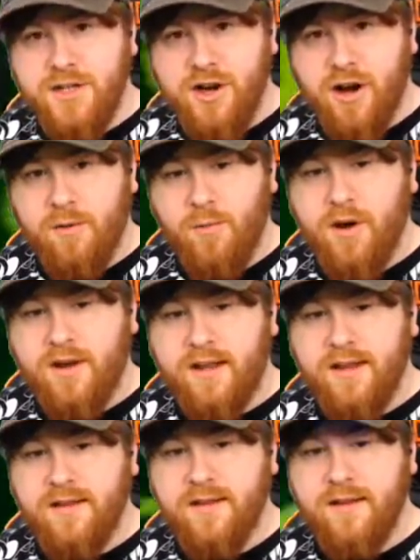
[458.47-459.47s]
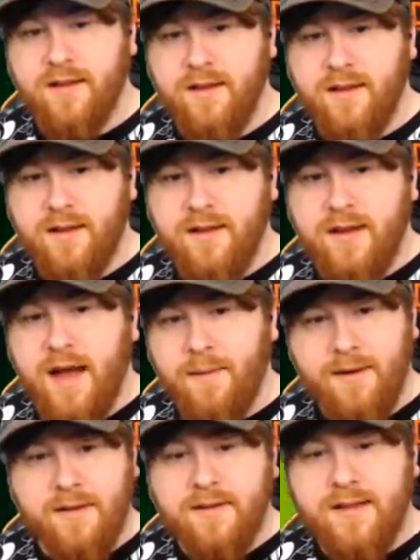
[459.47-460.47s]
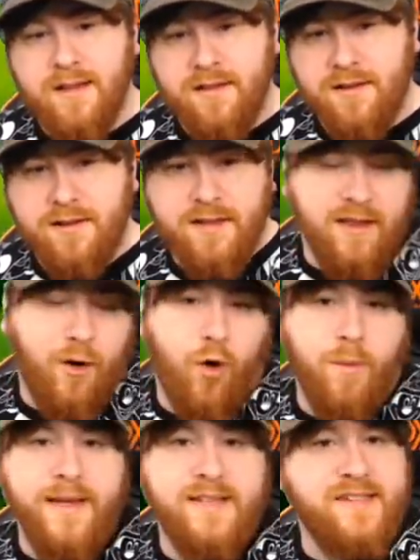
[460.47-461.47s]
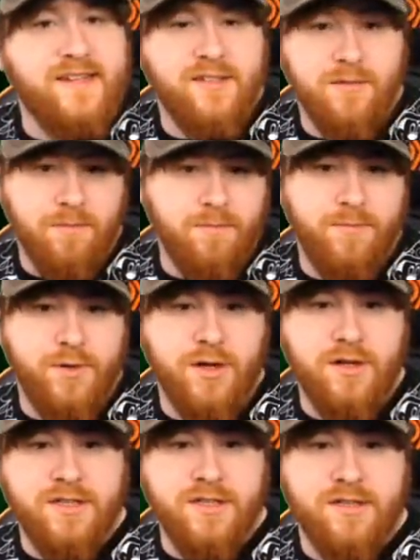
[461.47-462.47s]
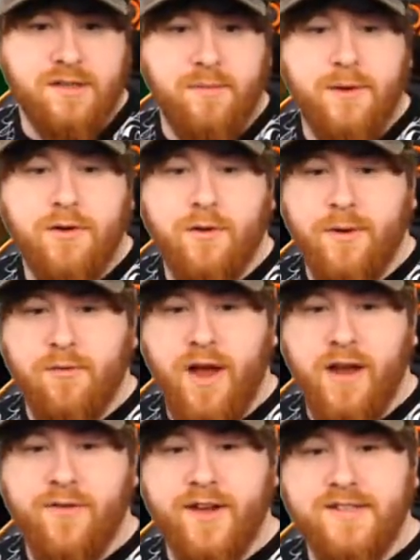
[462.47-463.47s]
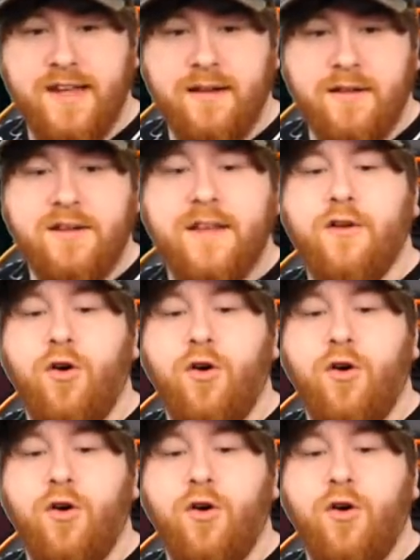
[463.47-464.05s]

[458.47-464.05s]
hard work and, I mean, look at the homing system. Purely just, let me go on a wee rant for a second. Look at the